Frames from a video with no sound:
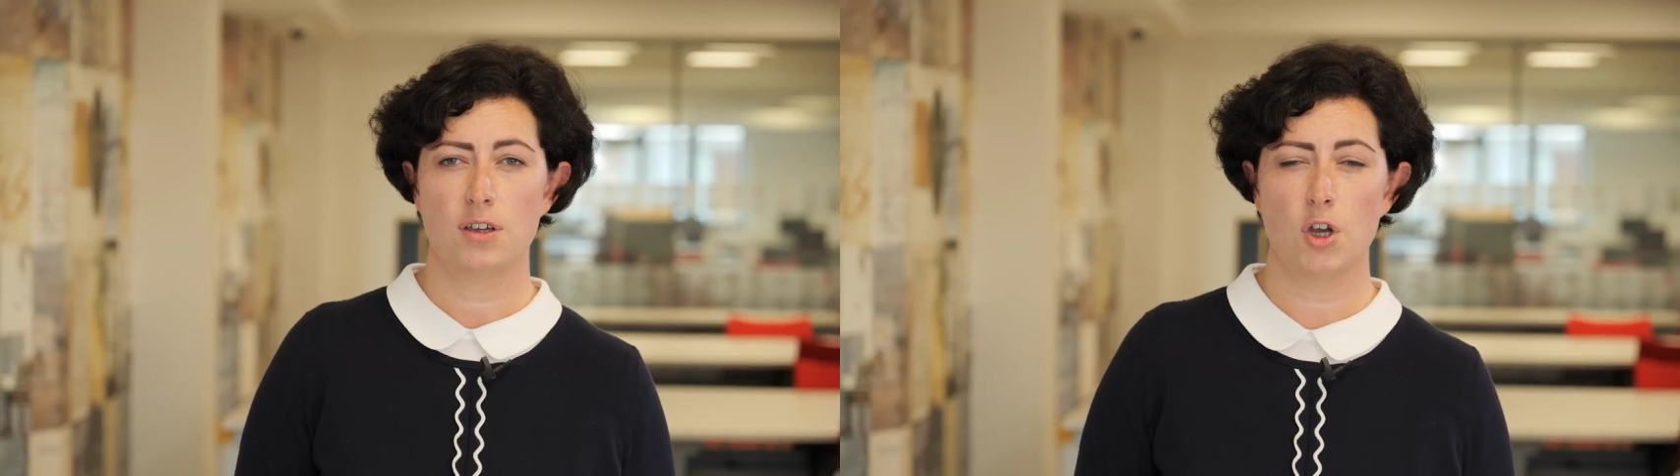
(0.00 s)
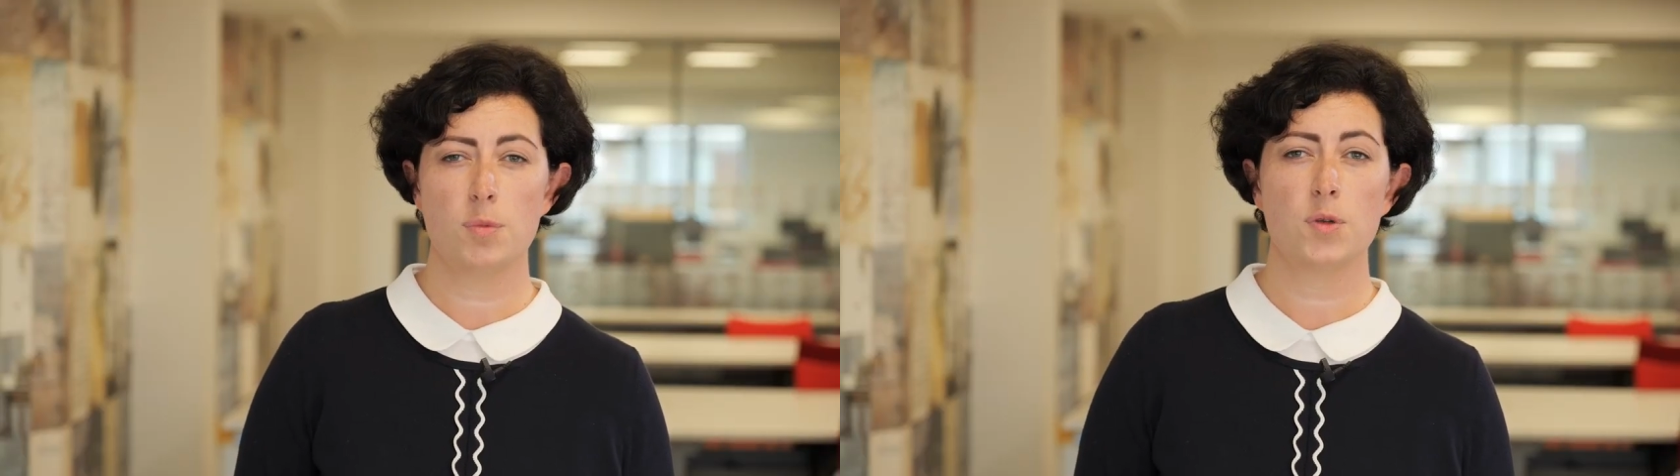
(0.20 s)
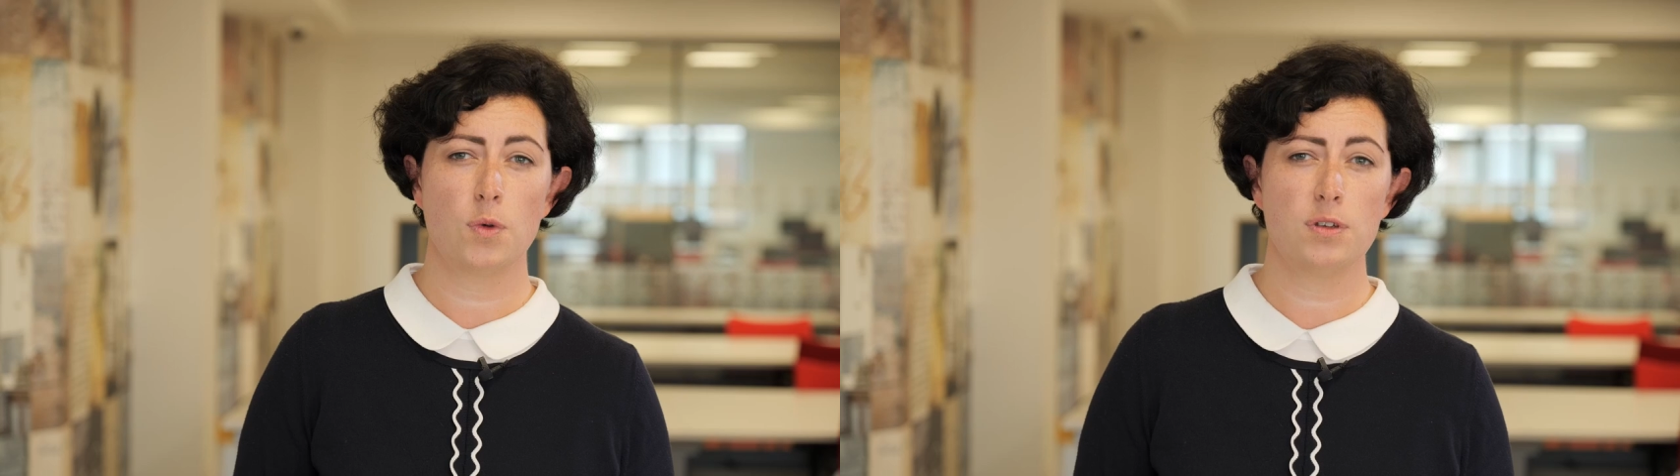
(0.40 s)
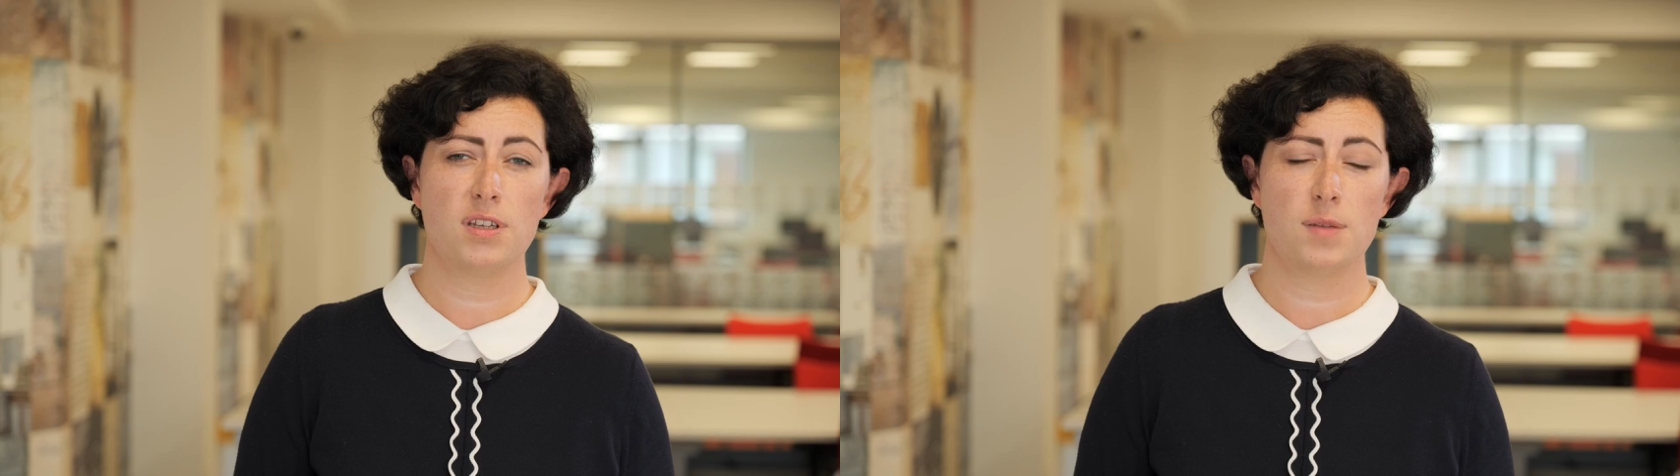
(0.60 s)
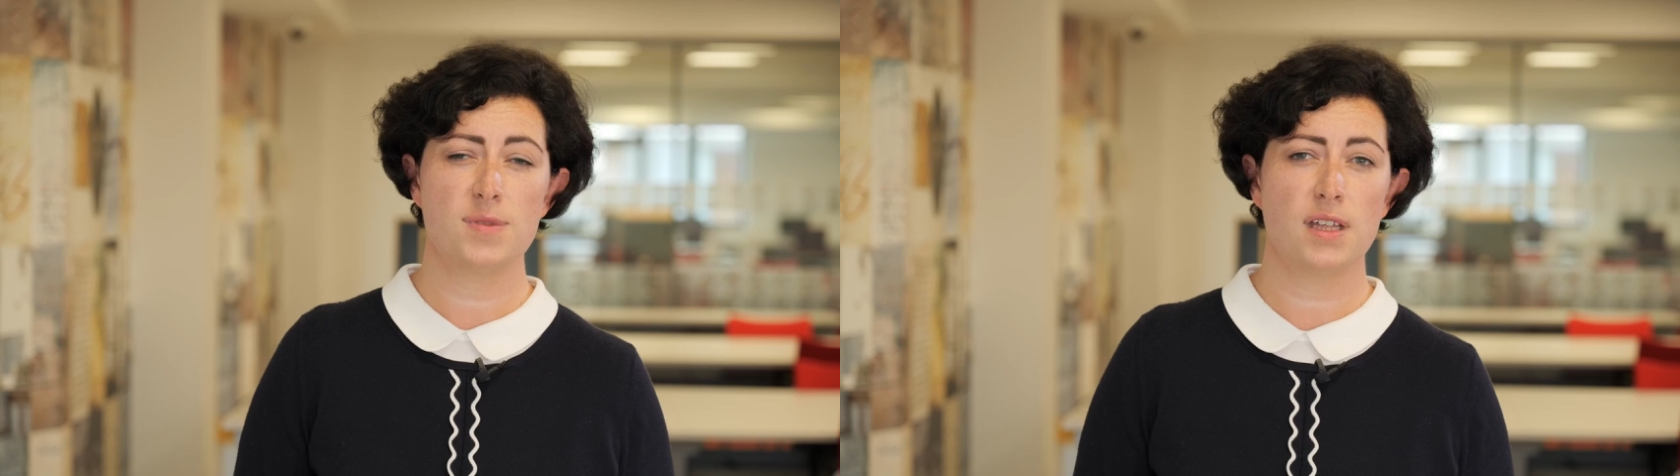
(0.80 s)
Herbert Wood
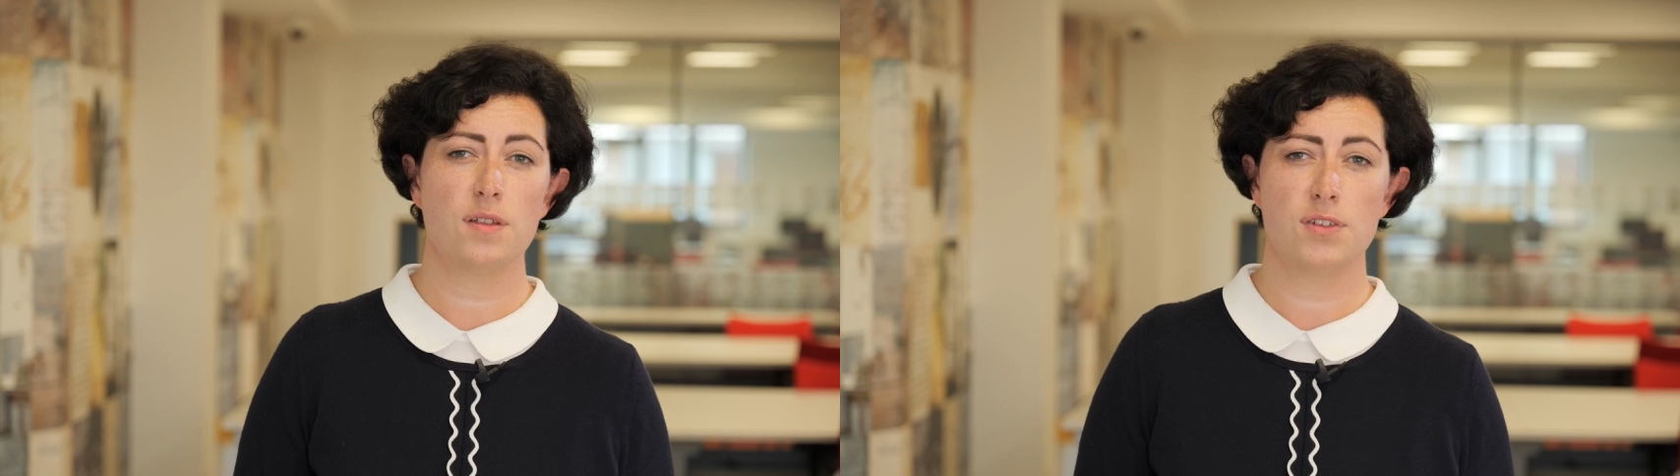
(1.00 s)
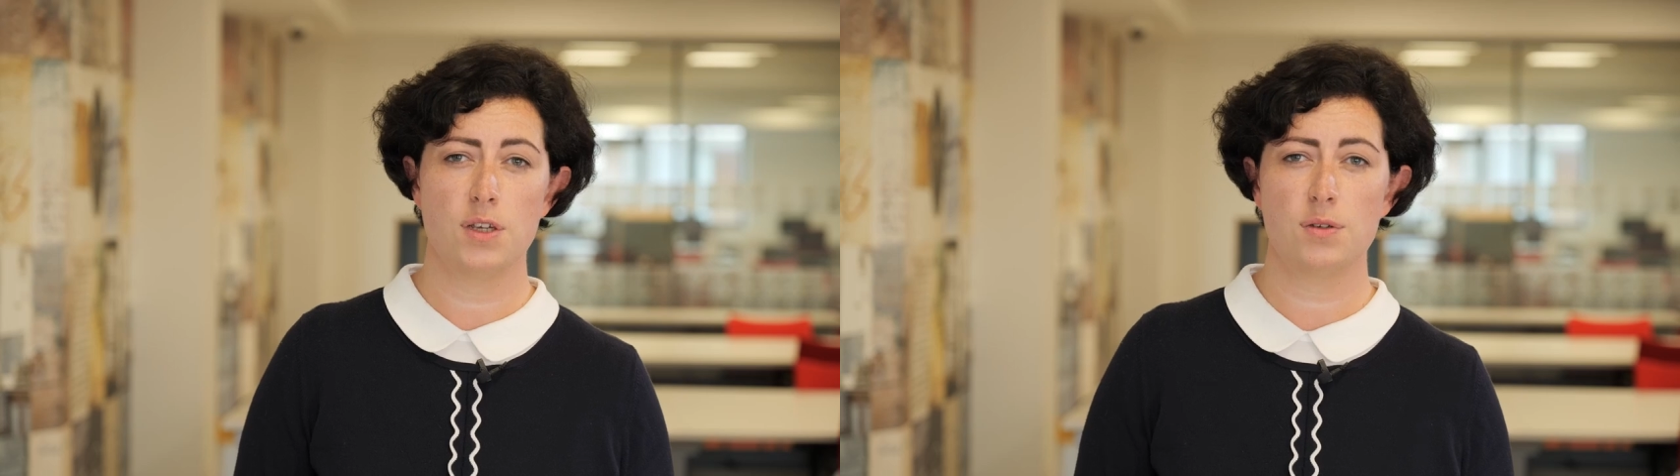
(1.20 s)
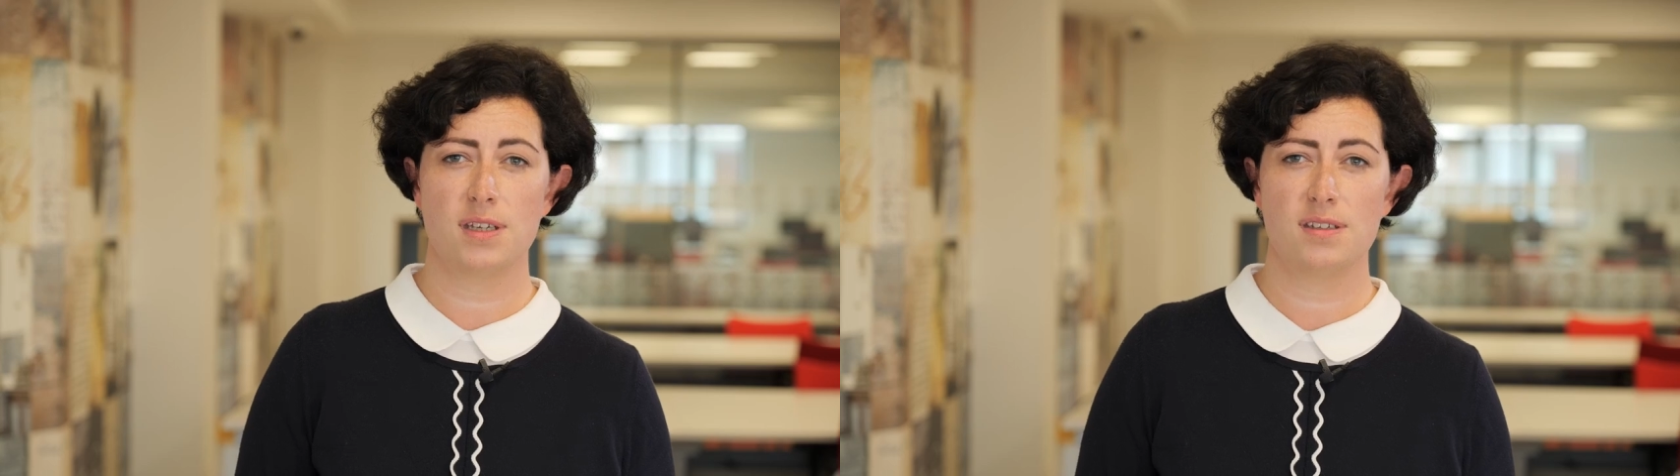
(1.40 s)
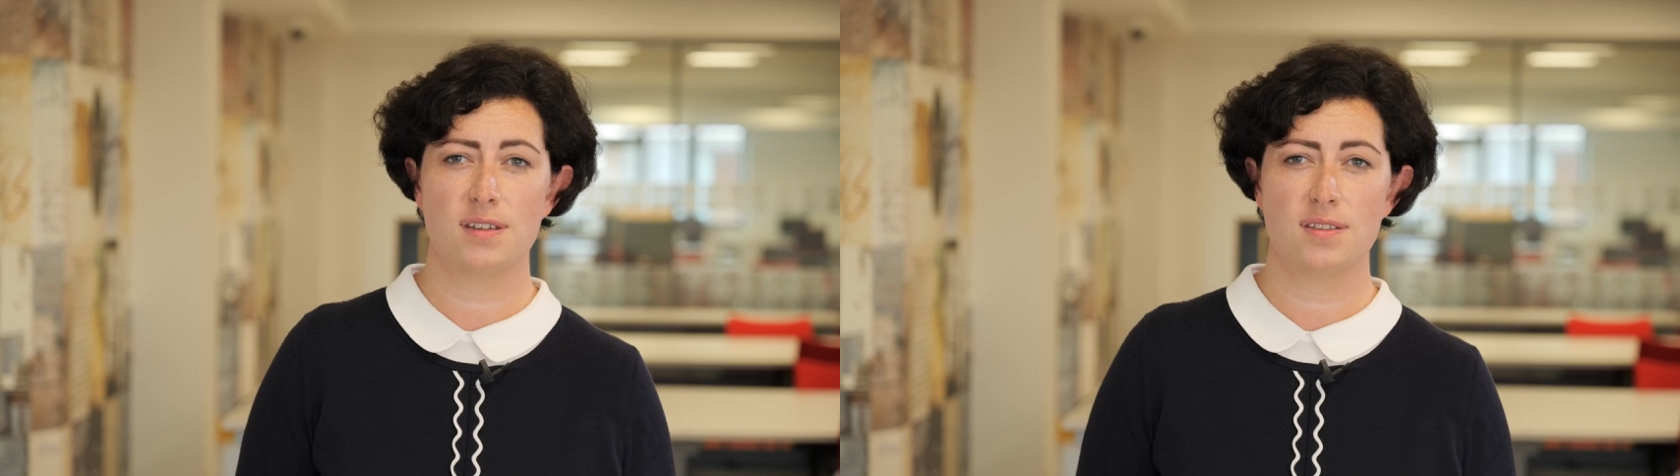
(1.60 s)
himself noted,